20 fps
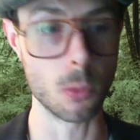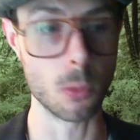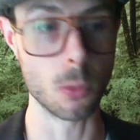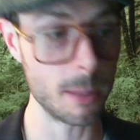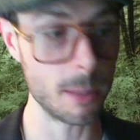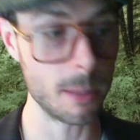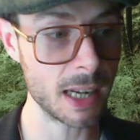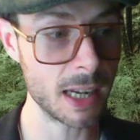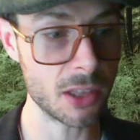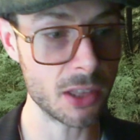
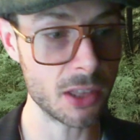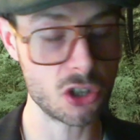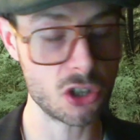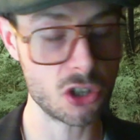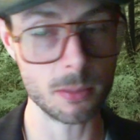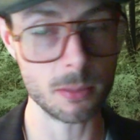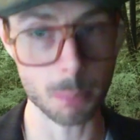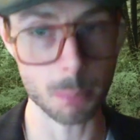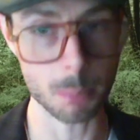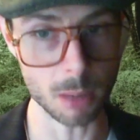women at the
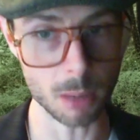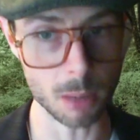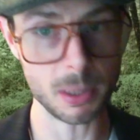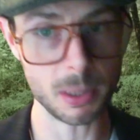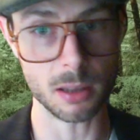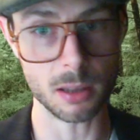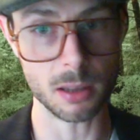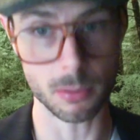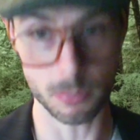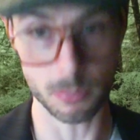gym
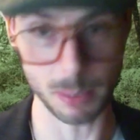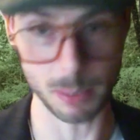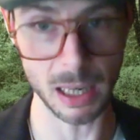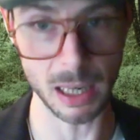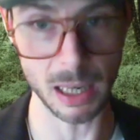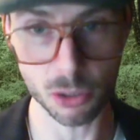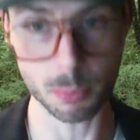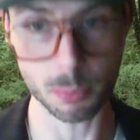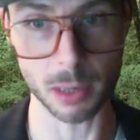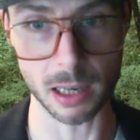pumping the
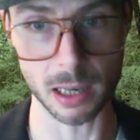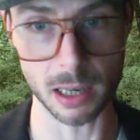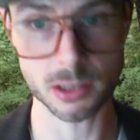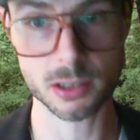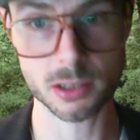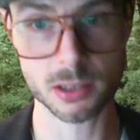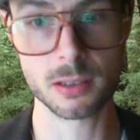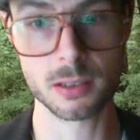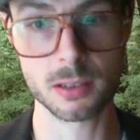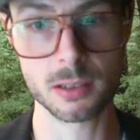bench
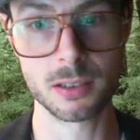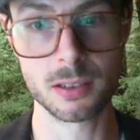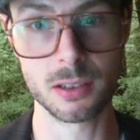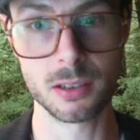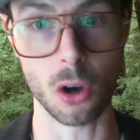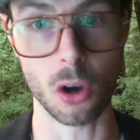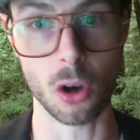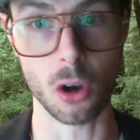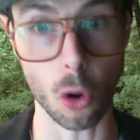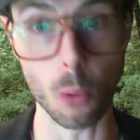press,
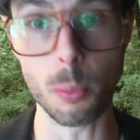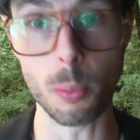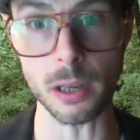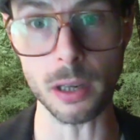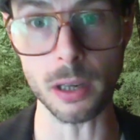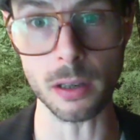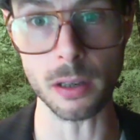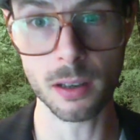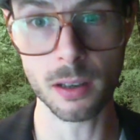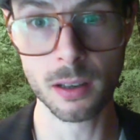
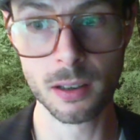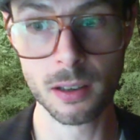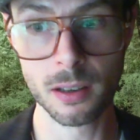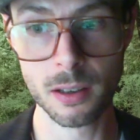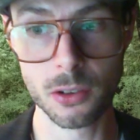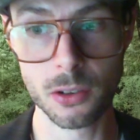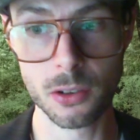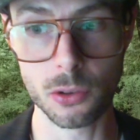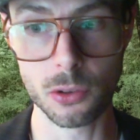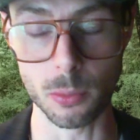hoping
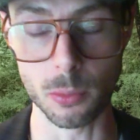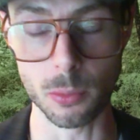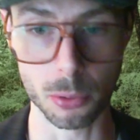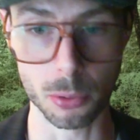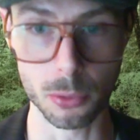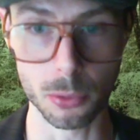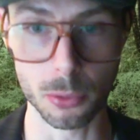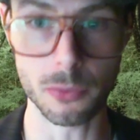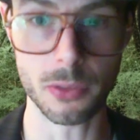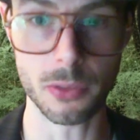to
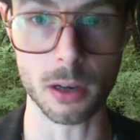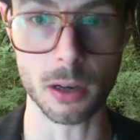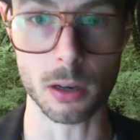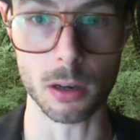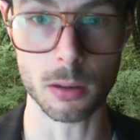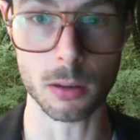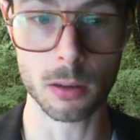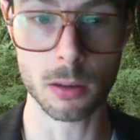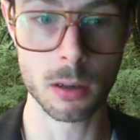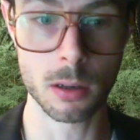improve
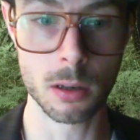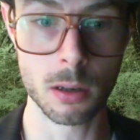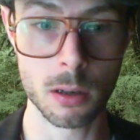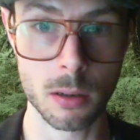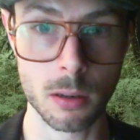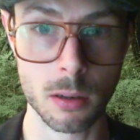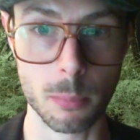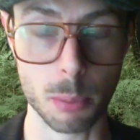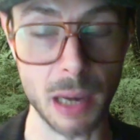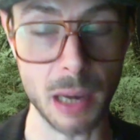their
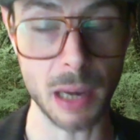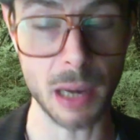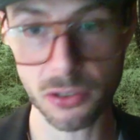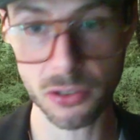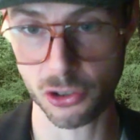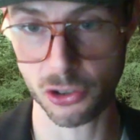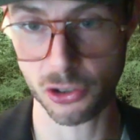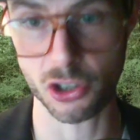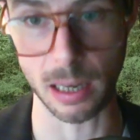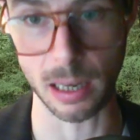breast
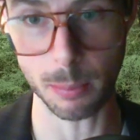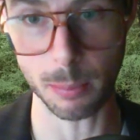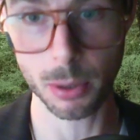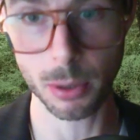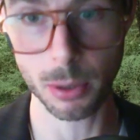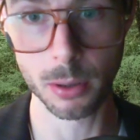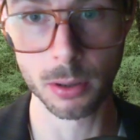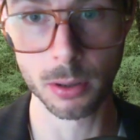shape